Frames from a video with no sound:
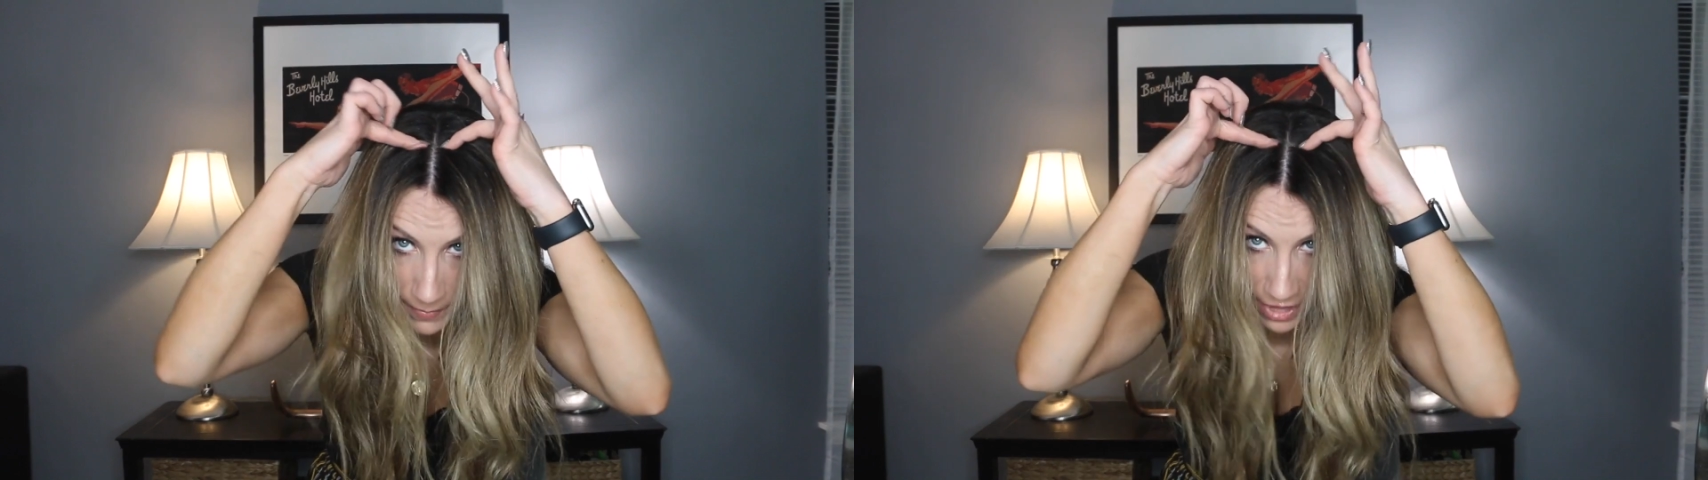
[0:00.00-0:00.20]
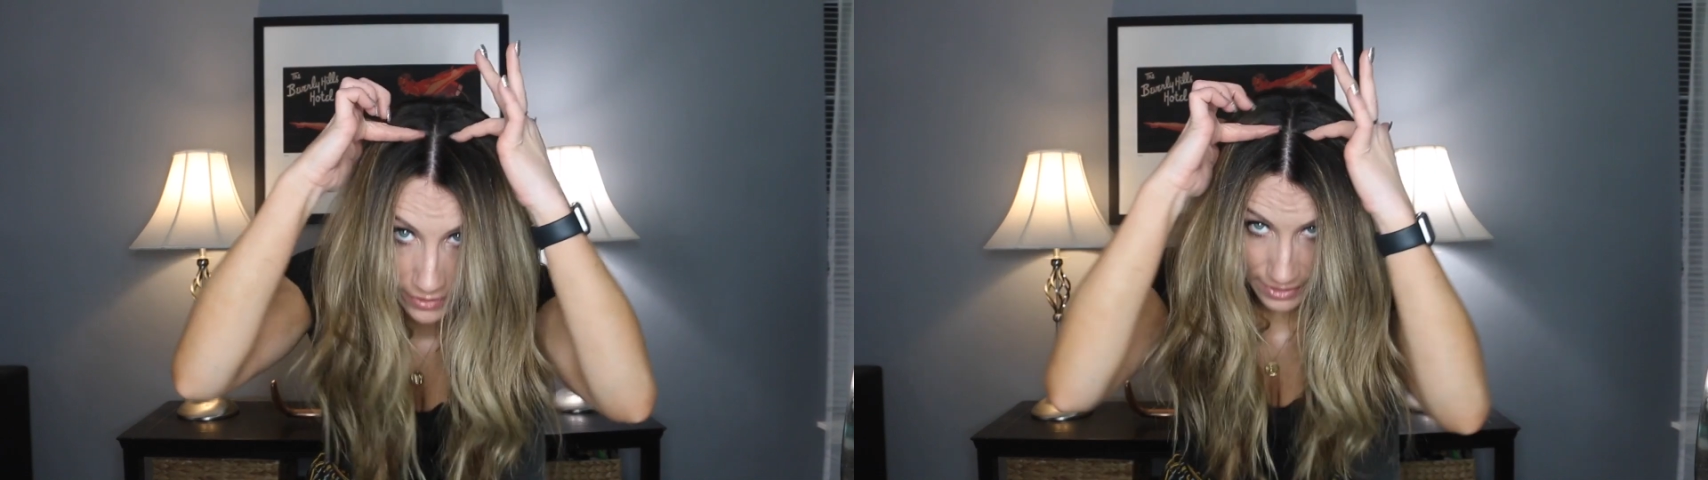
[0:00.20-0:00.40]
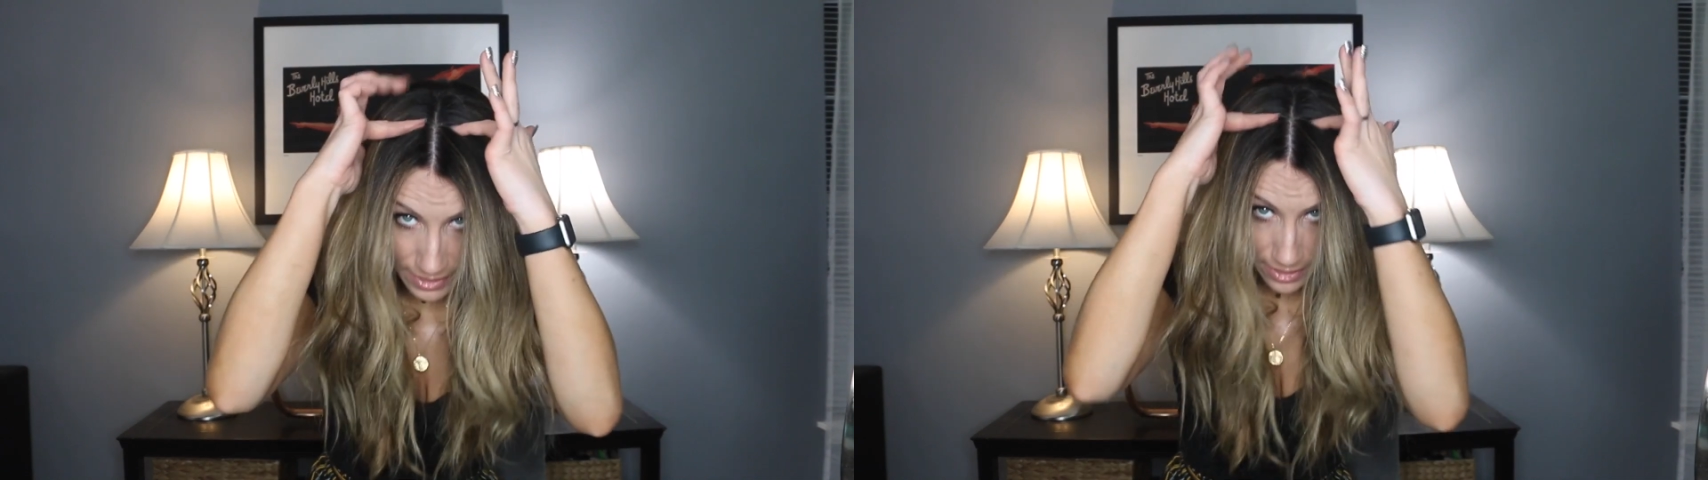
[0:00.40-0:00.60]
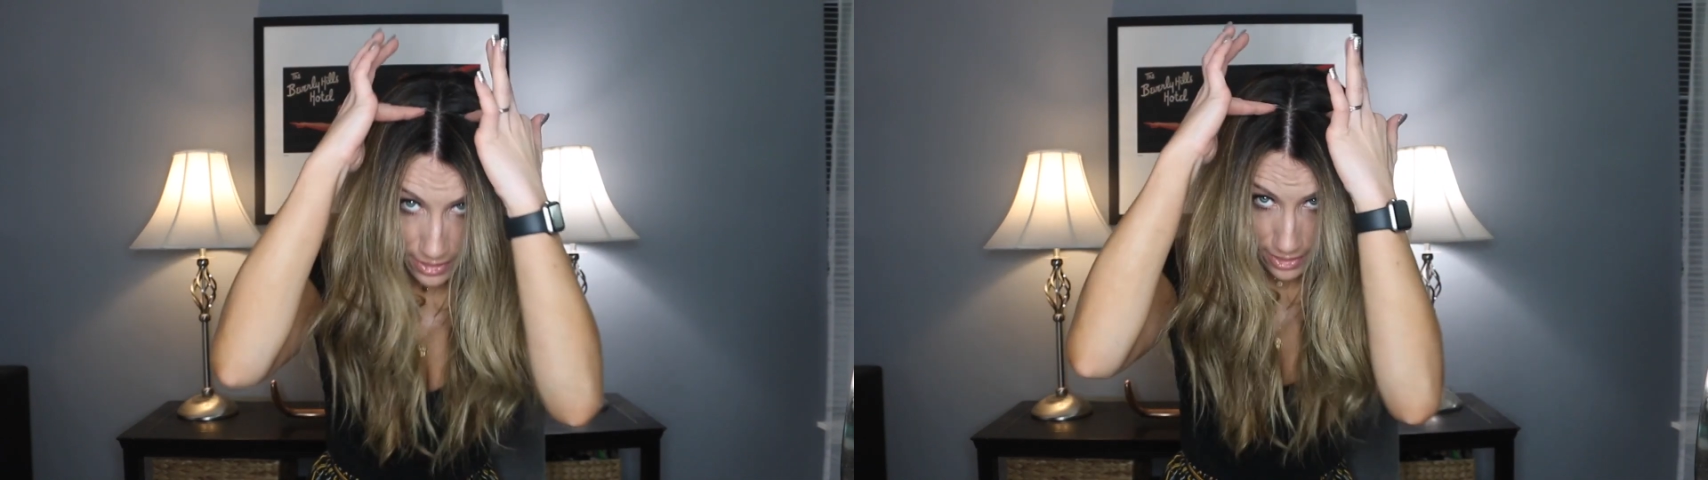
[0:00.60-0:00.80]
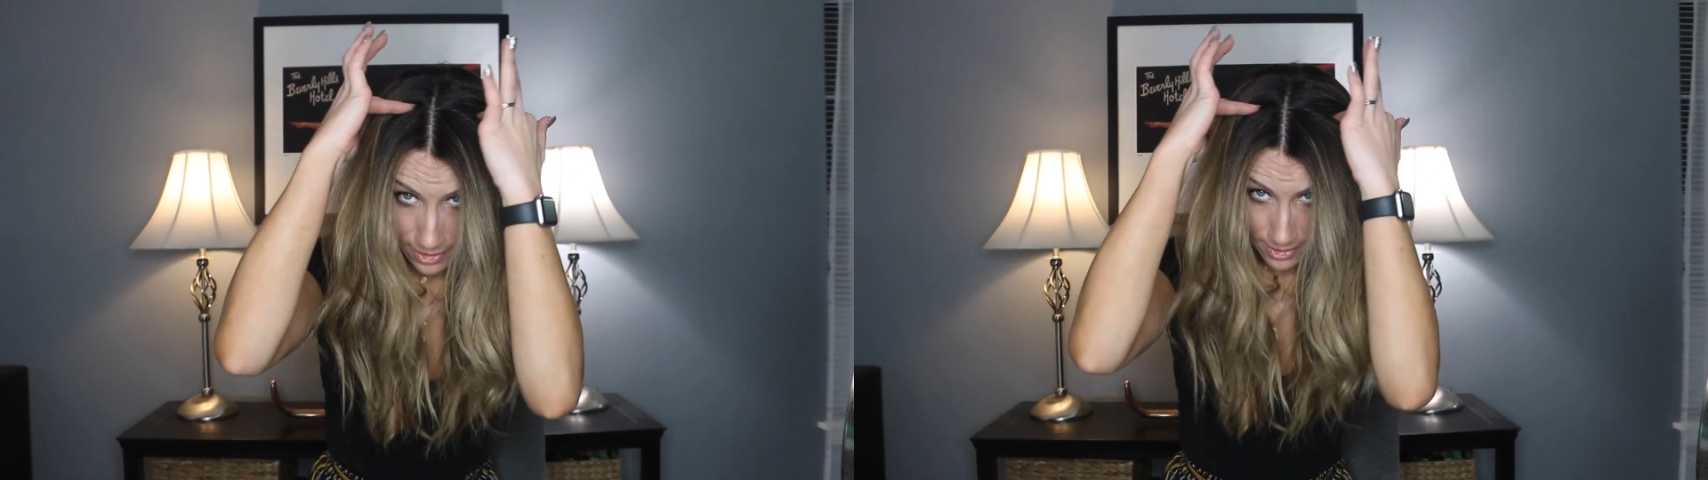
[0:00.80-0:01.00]
about
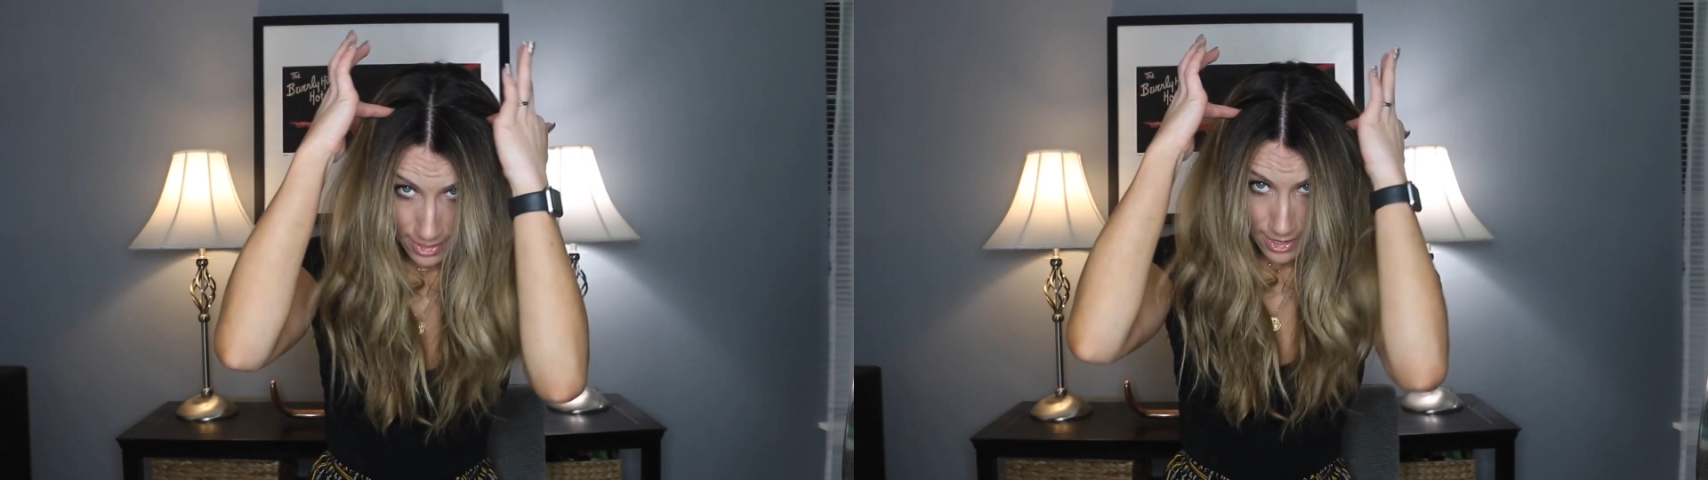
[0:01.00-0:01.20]
here